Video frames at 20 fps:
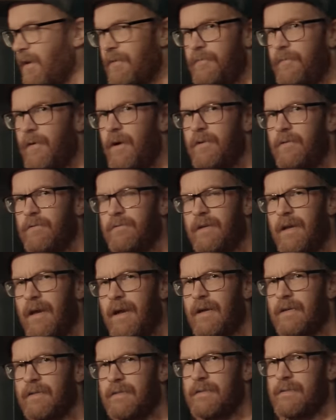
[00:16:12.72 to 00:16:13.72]
Ran fine on
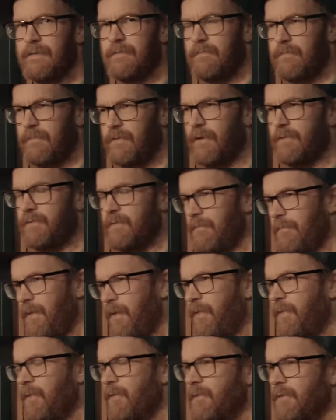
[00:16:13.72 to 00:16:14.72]
gas. Not on
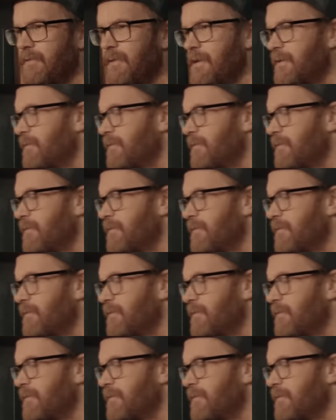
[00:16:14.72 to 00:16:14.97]
methanol and